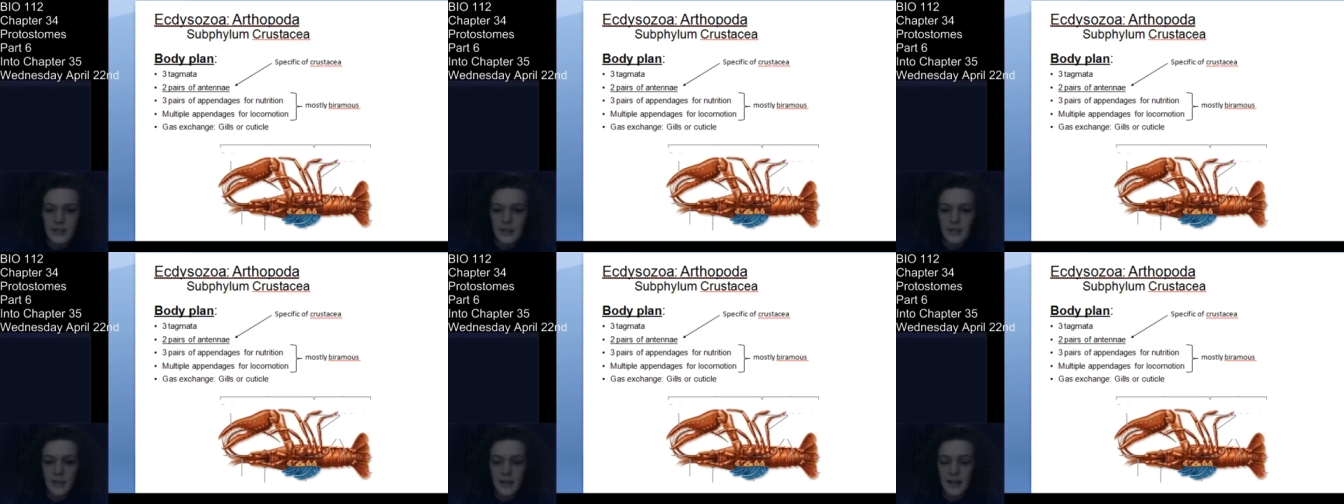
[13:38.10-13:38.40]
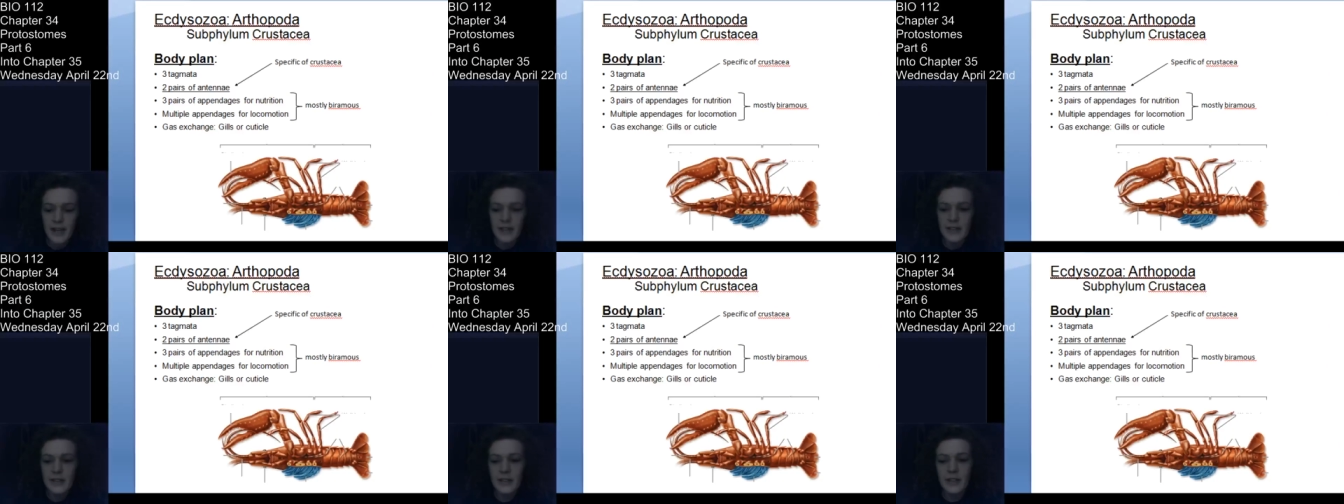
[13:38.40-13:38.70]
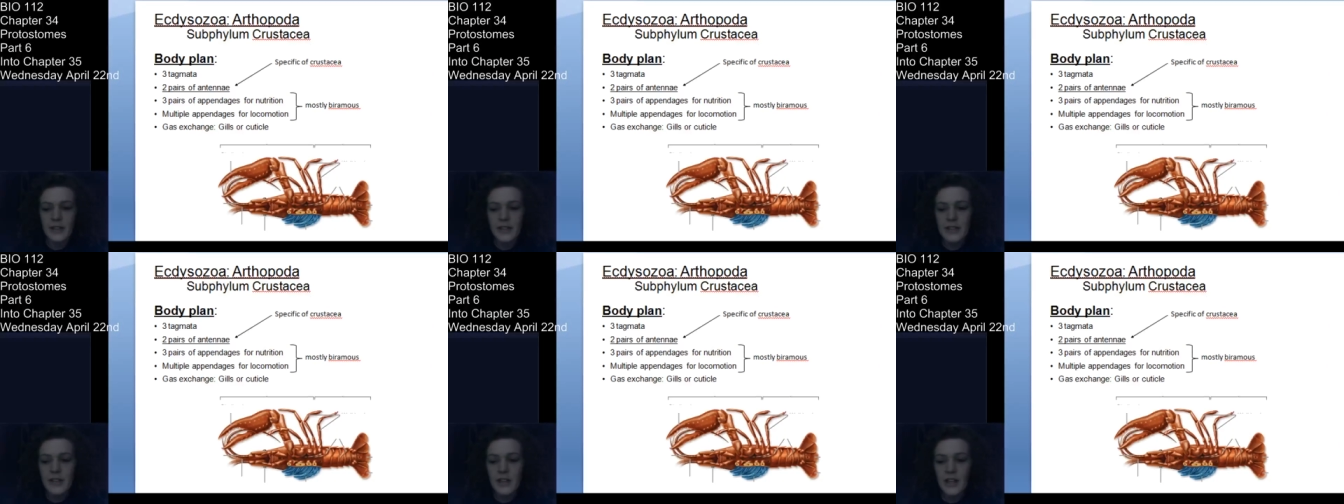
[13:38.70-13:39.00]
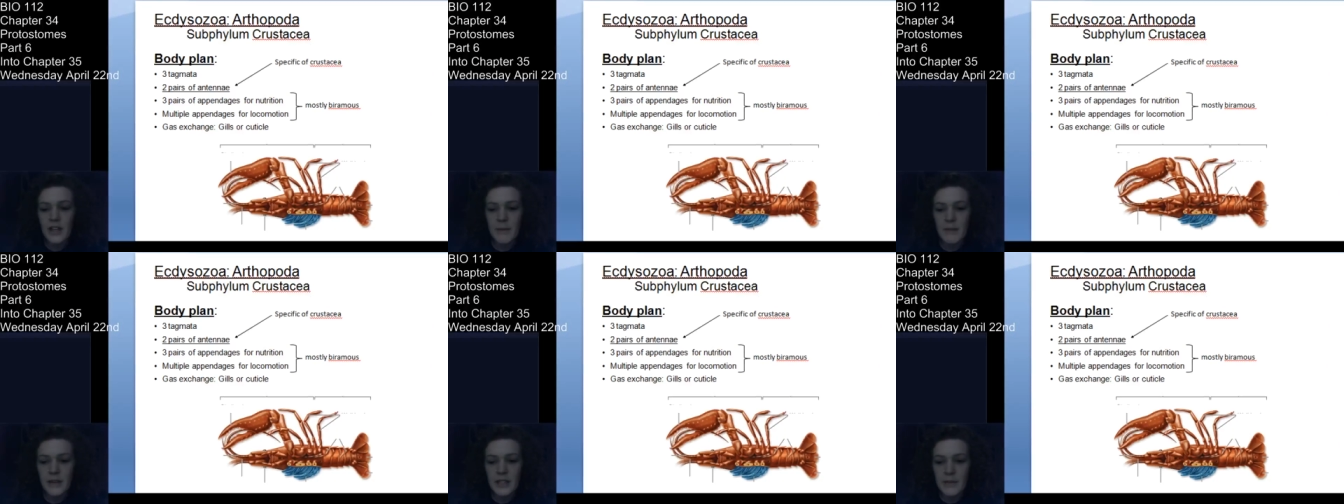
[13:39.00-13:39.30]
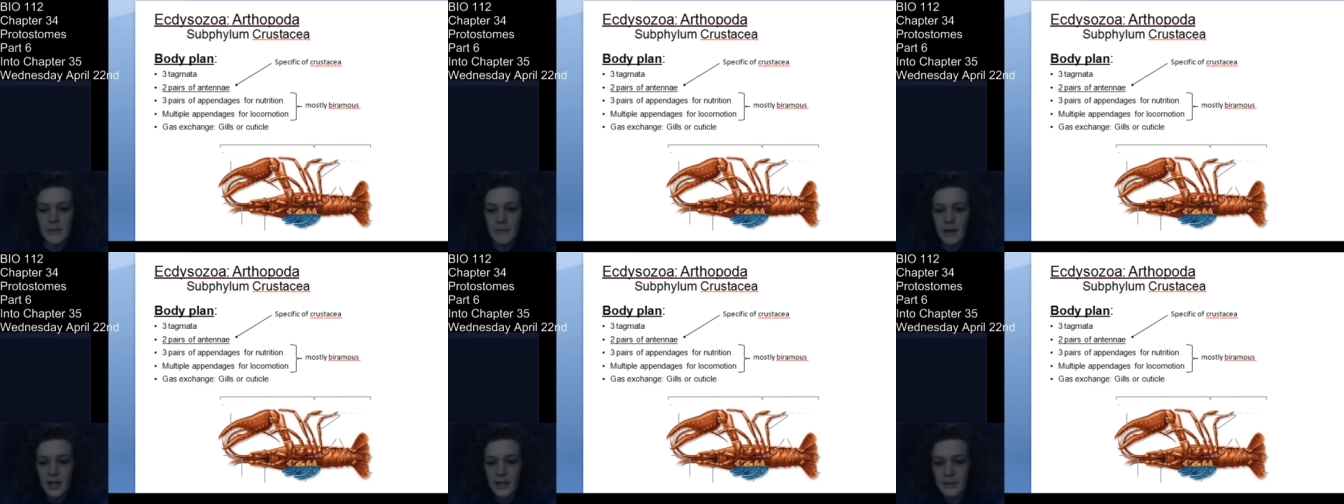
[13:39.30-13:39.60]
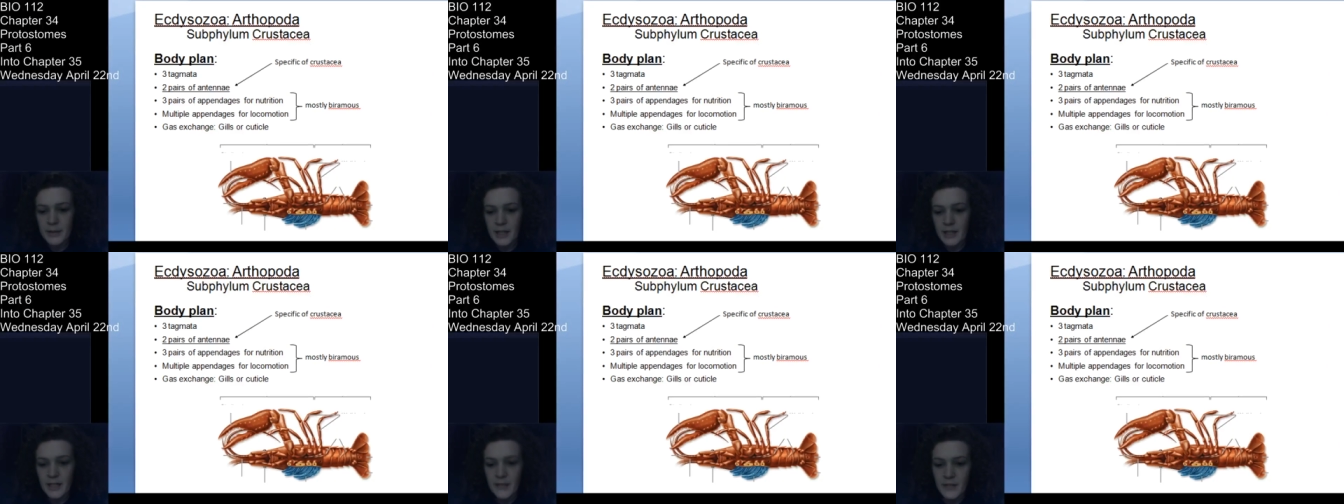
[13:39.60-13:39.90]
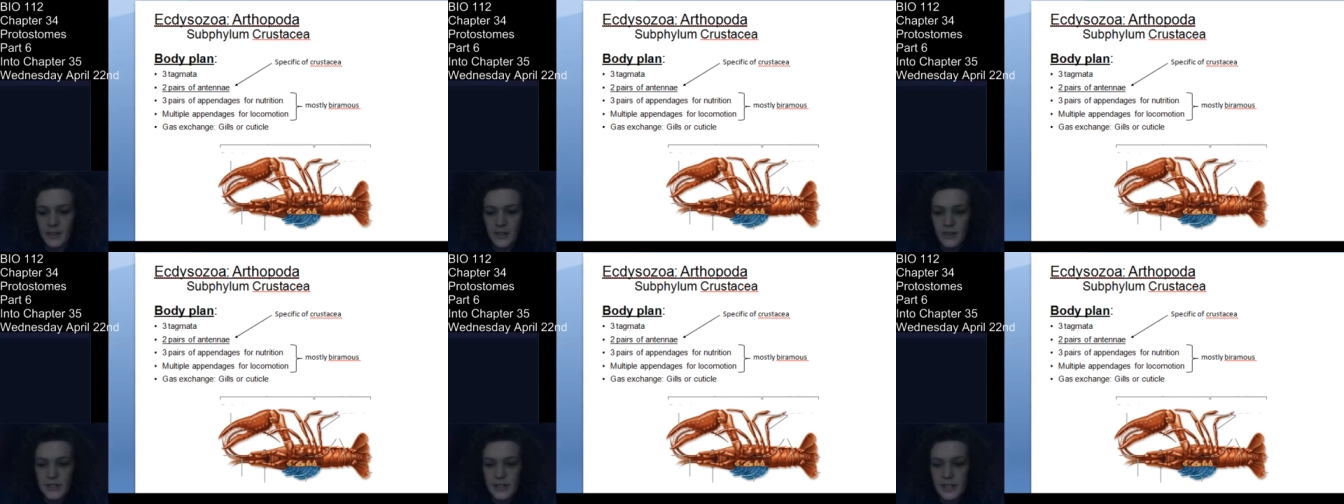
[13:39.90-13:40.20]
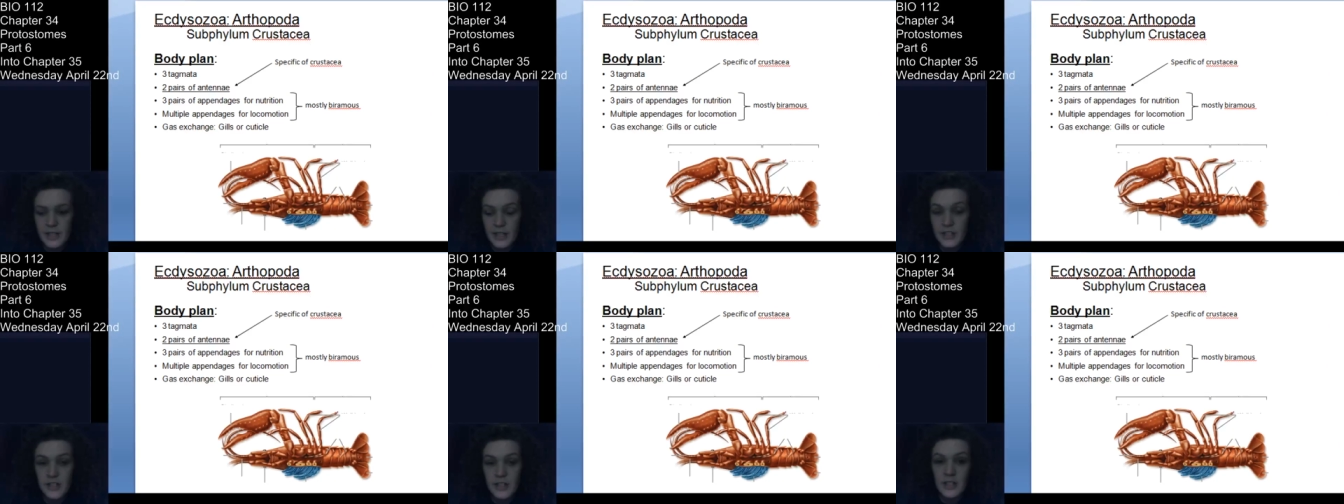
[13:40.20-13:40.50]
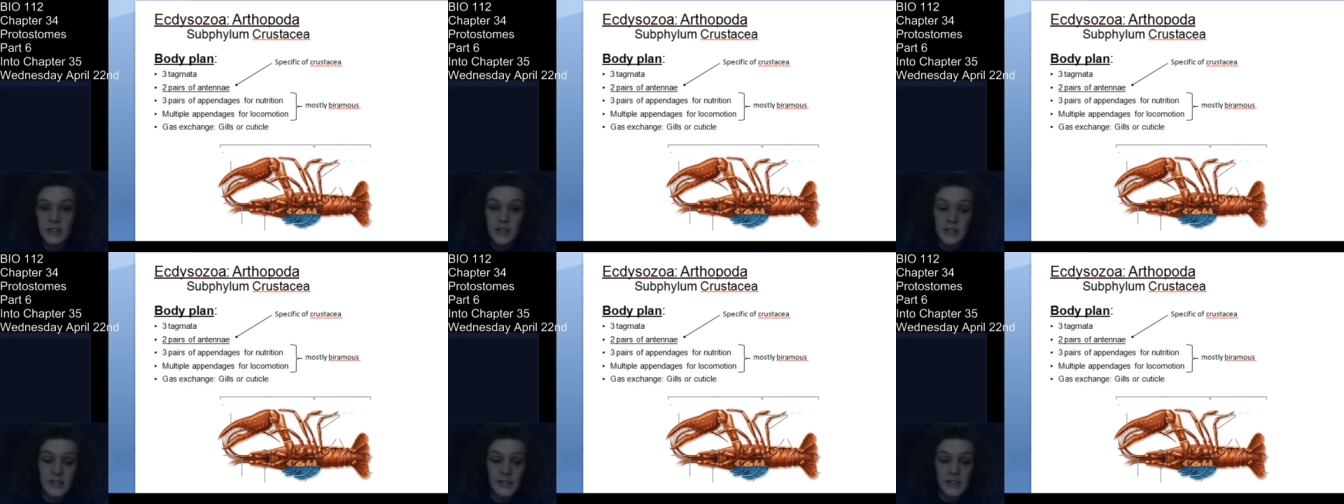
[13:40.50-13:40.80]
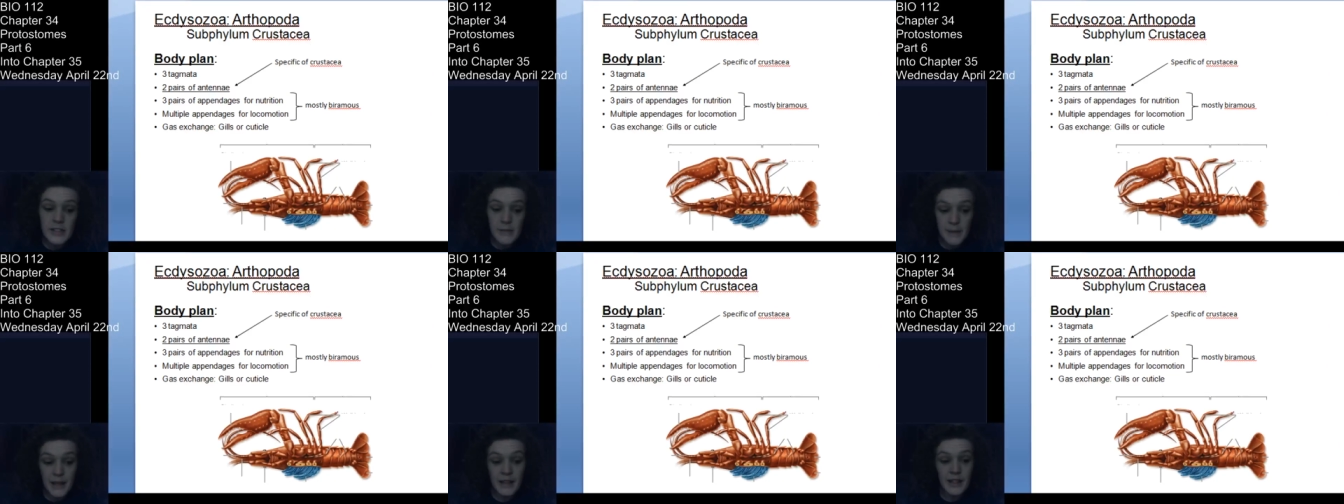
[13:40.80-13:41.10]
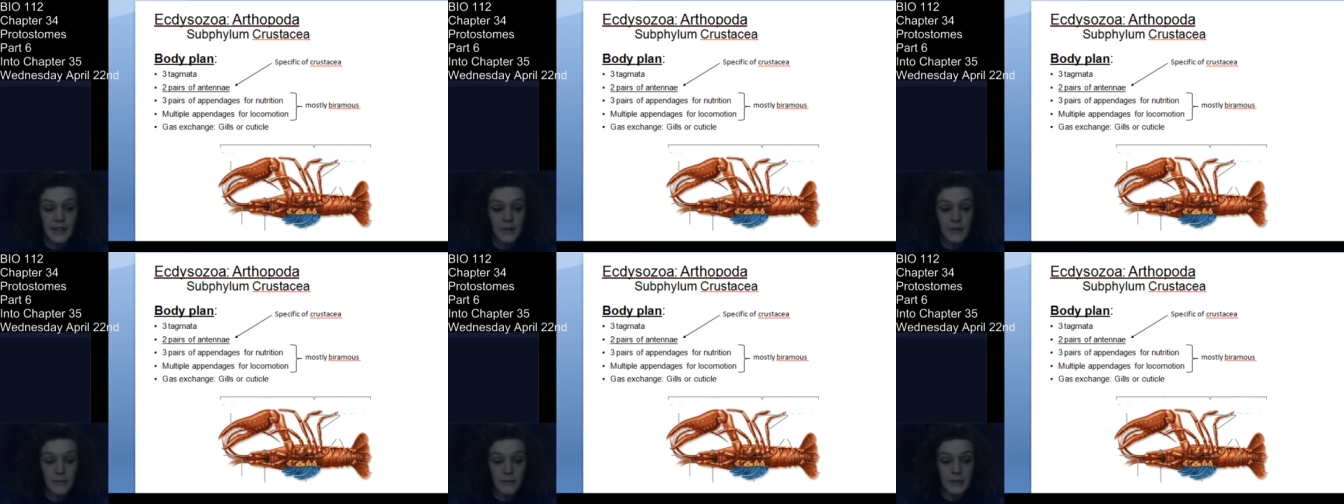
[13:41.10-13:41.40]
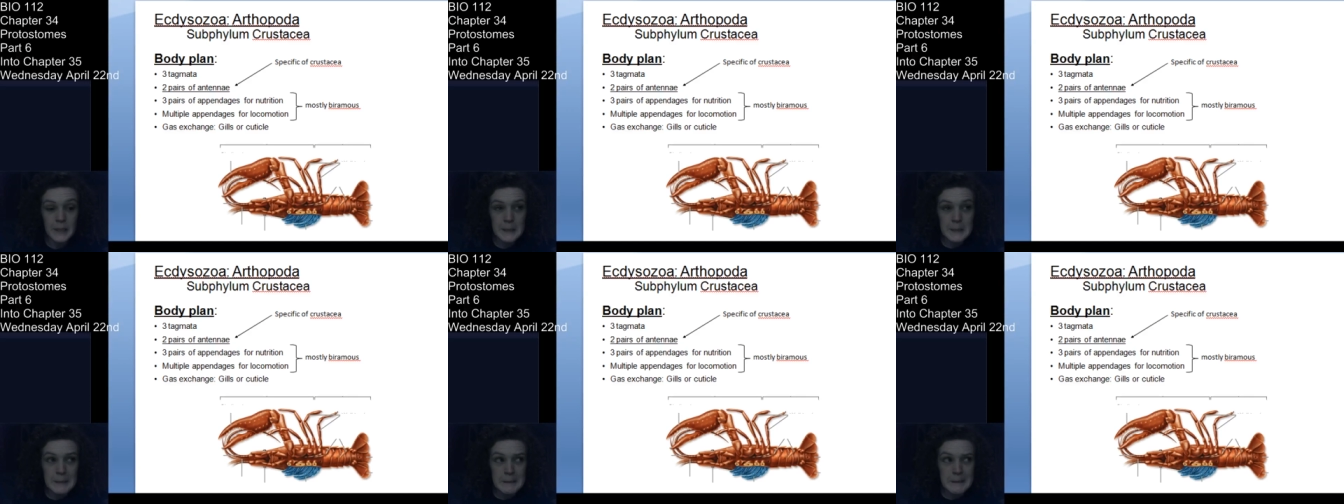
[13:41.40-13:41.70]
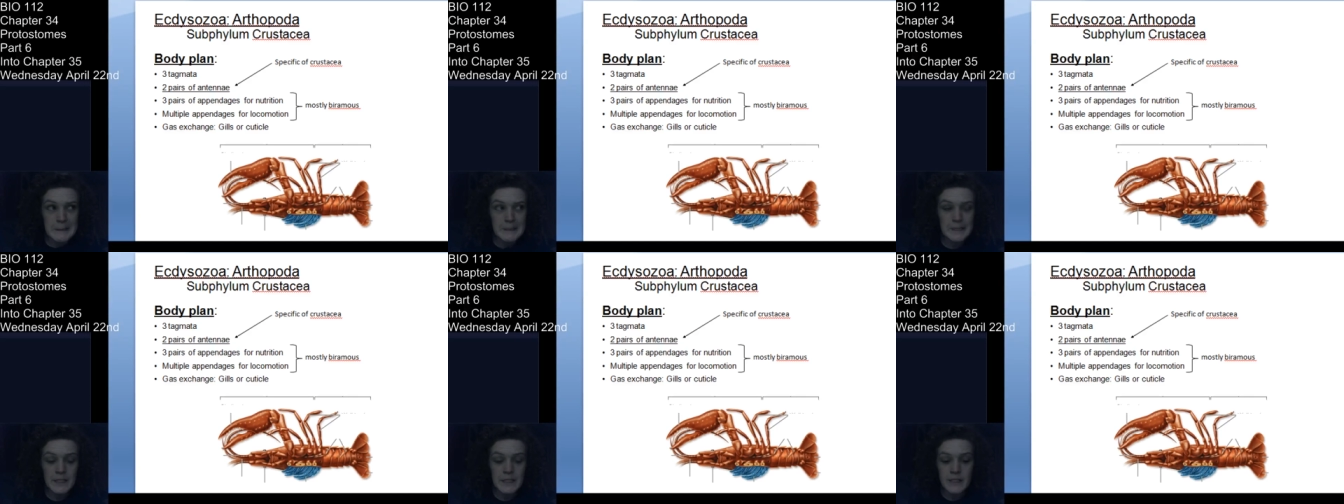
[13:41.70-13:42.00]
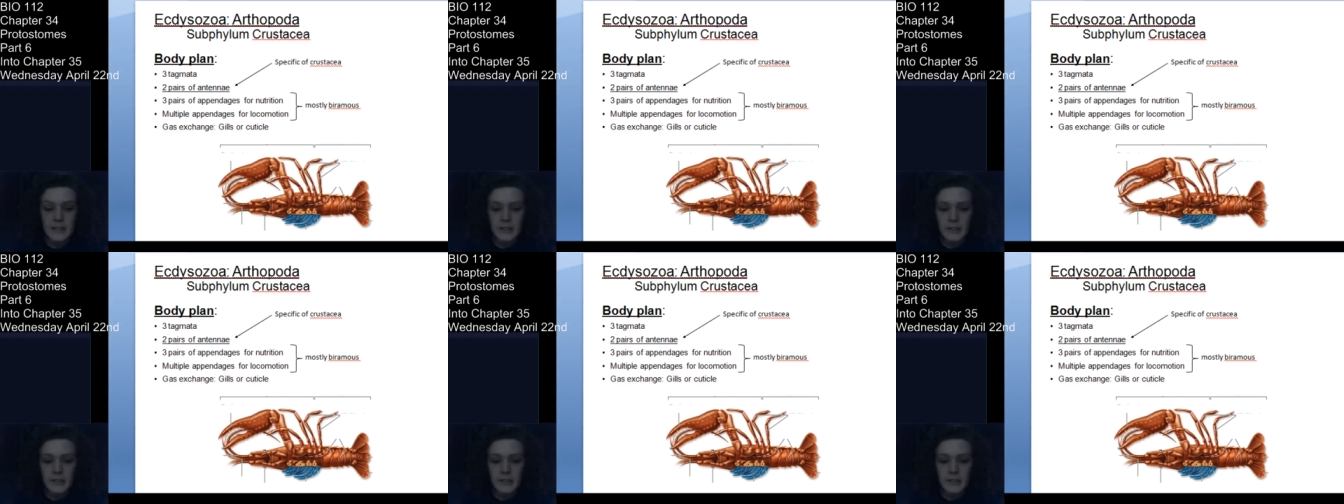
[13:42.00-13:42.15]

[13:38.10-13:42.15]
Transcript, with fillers: All right, so let's talk about the body plan of a crustacean. This is mainly uh,